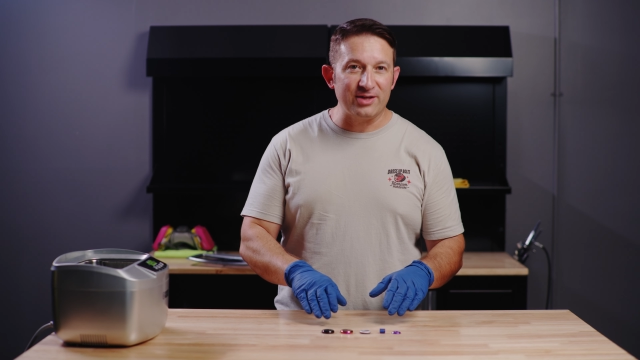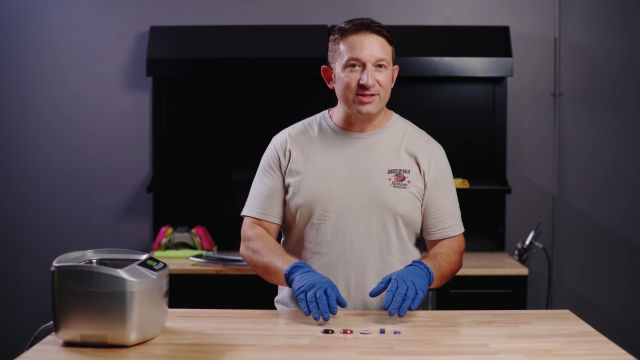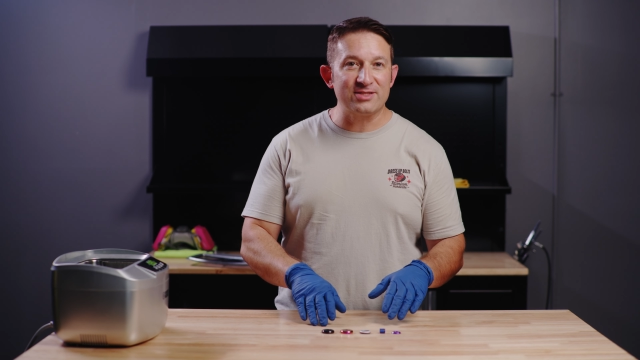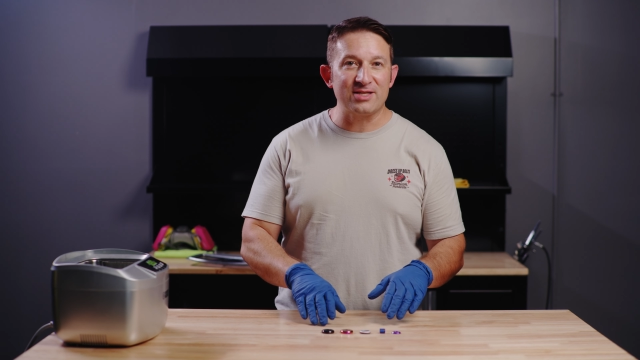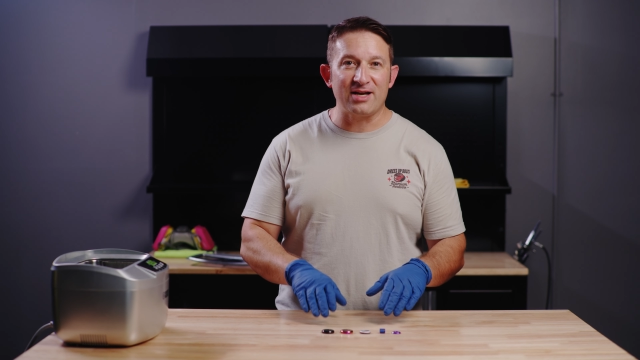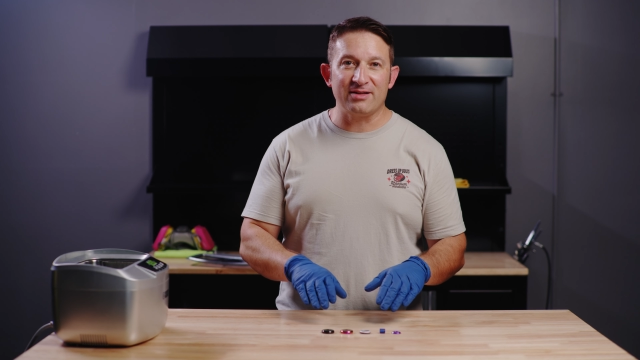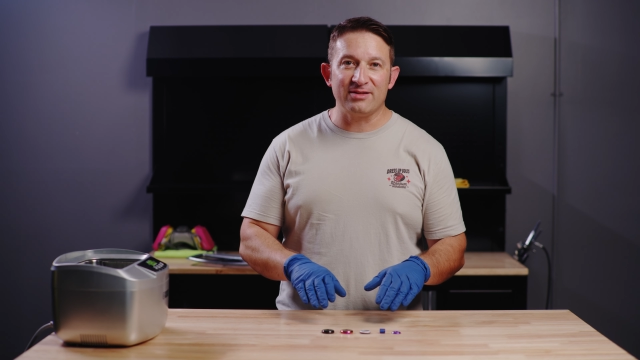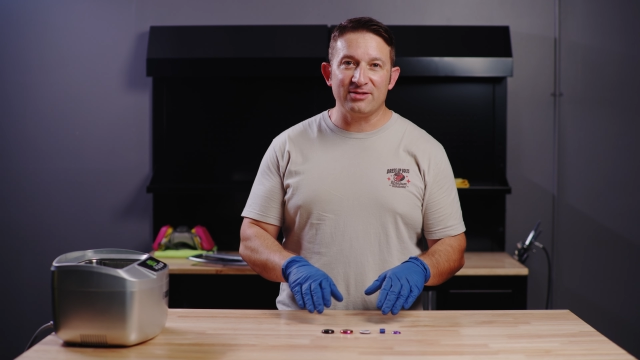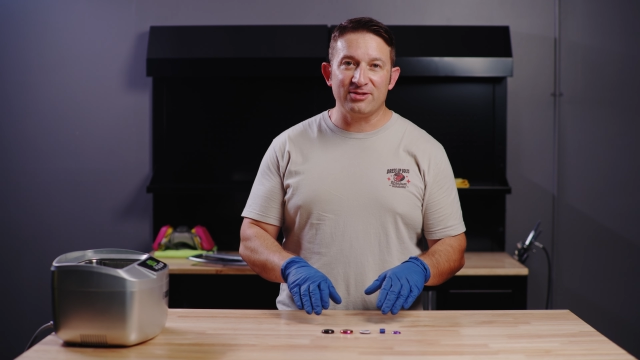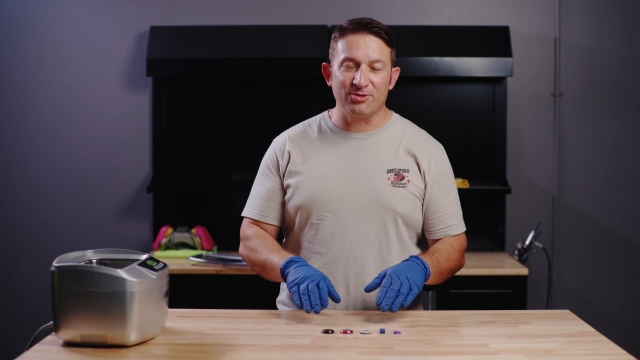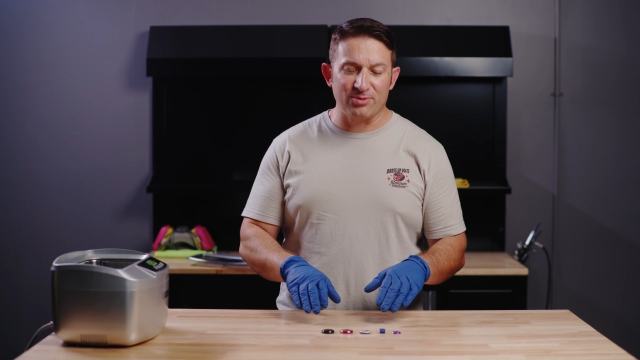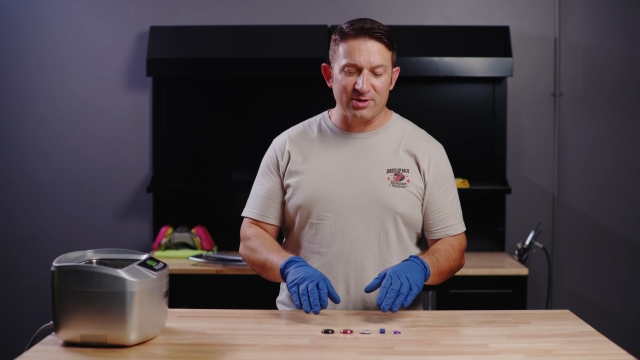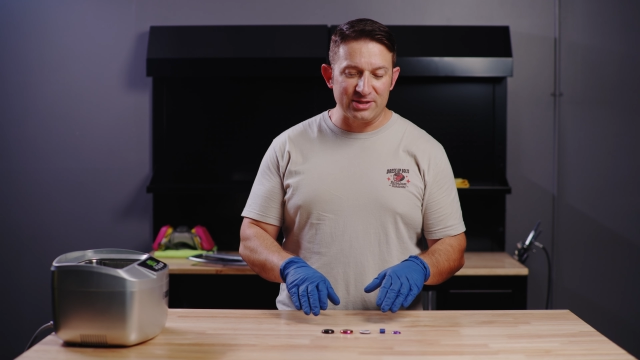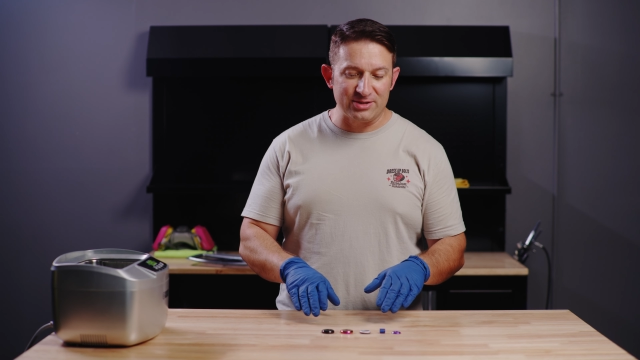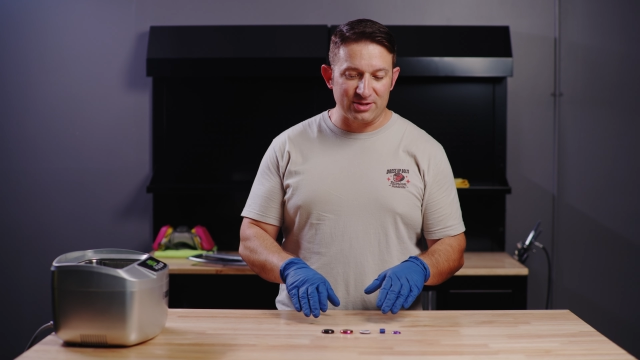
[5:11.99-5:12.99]
inside of the
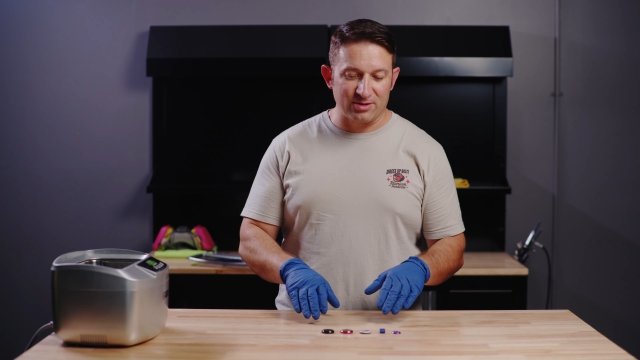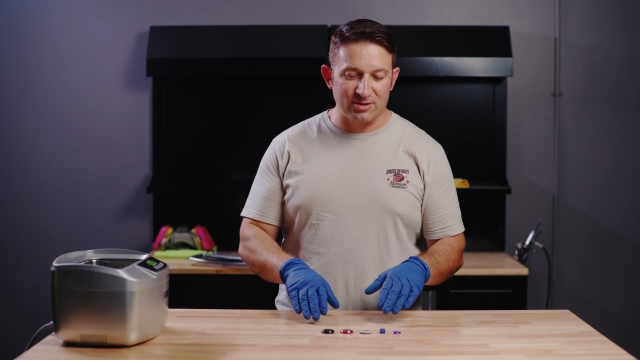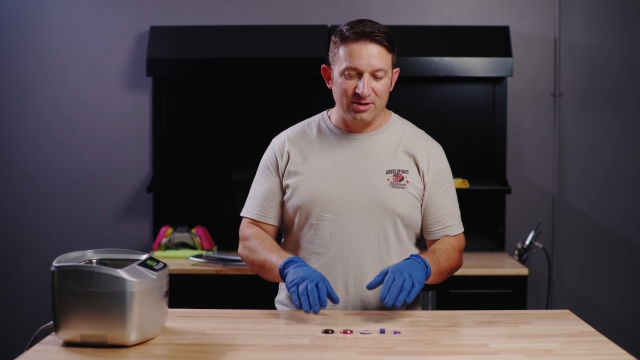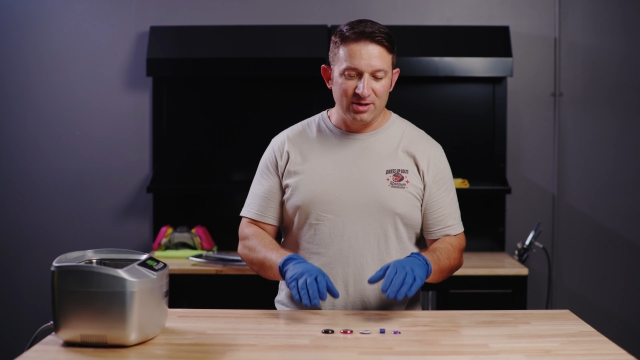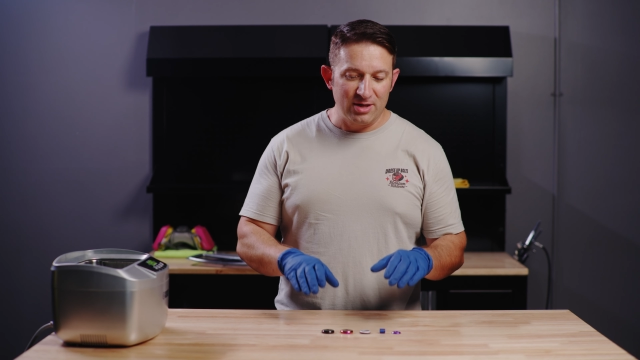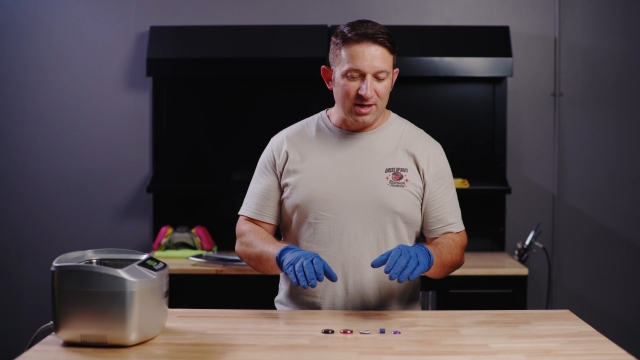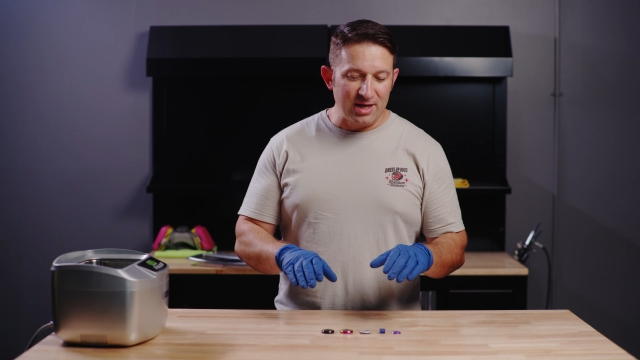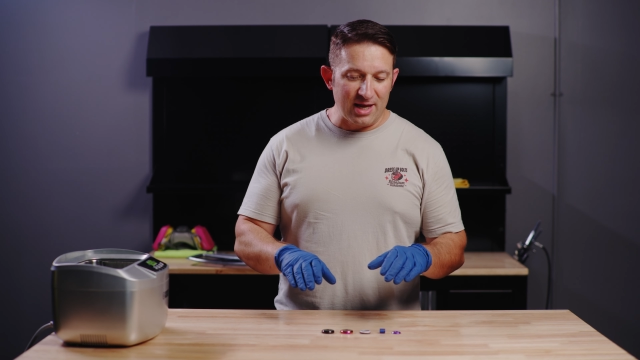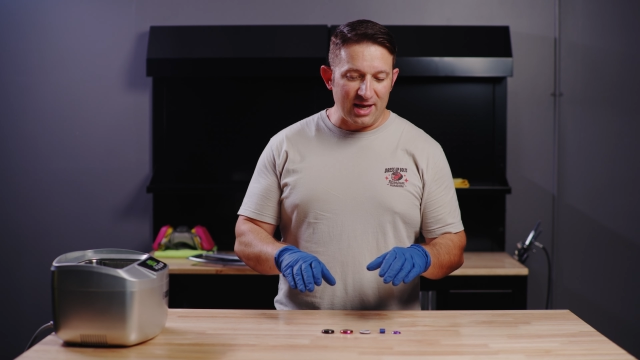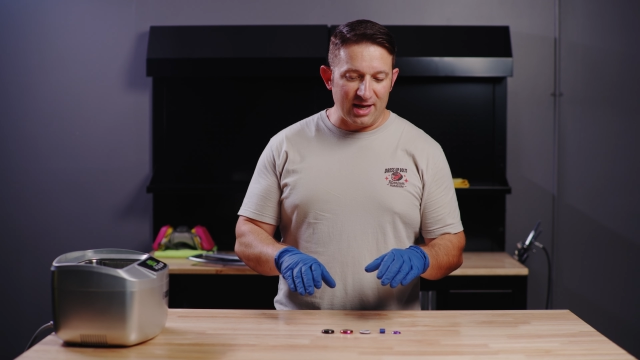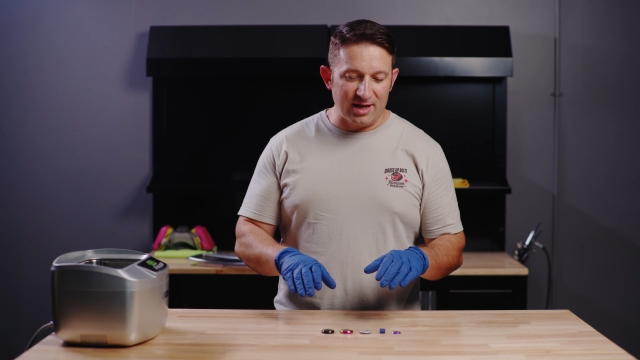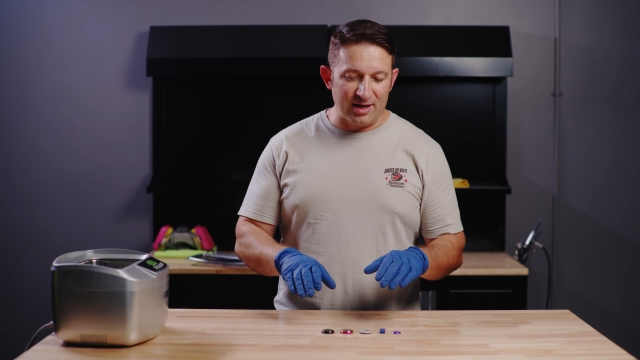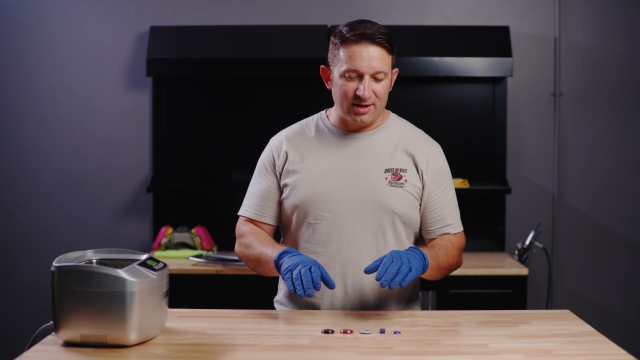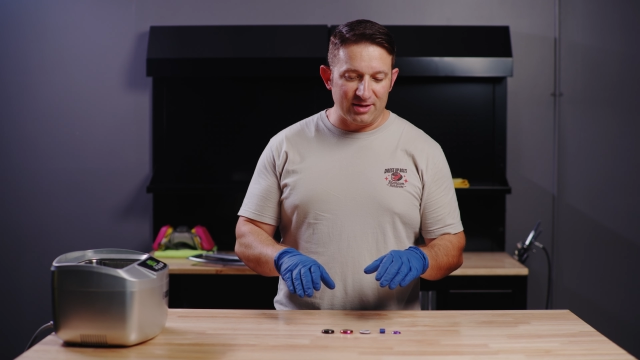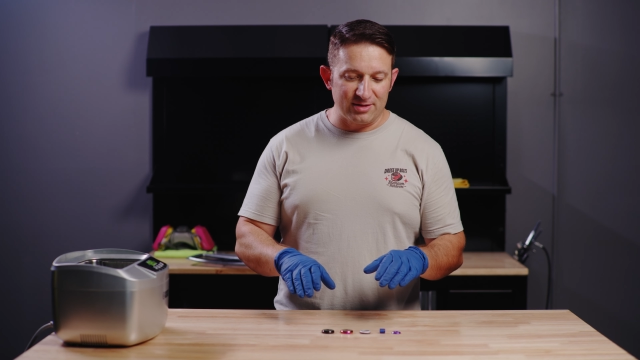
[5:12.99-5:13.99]
degreaser
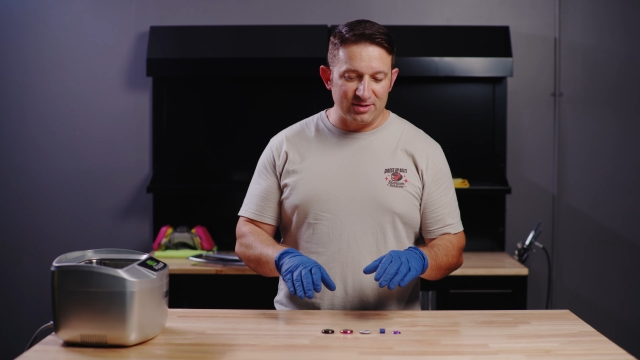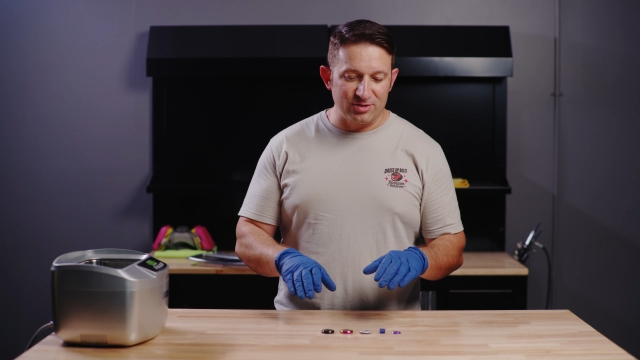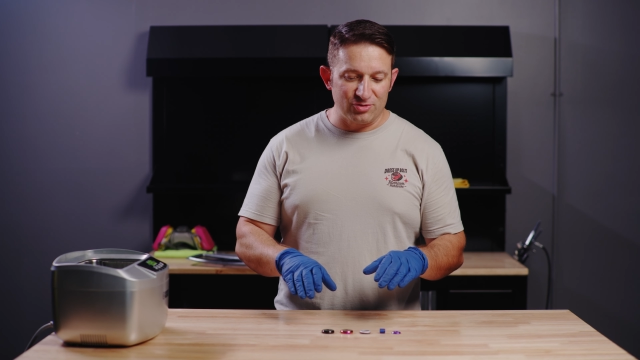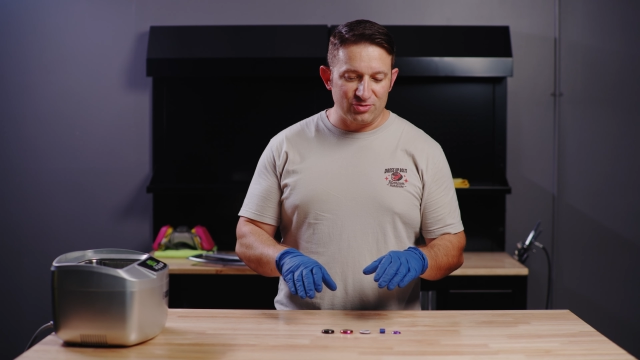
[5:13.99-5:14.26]
and